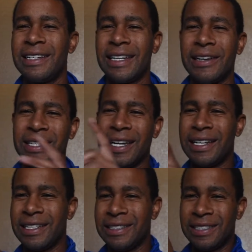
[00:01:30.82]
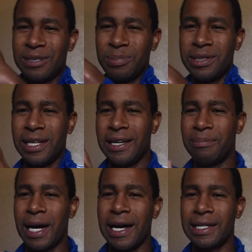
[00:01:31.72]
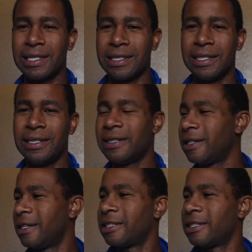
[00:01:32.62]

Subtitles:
Now you gotta just put that box in there.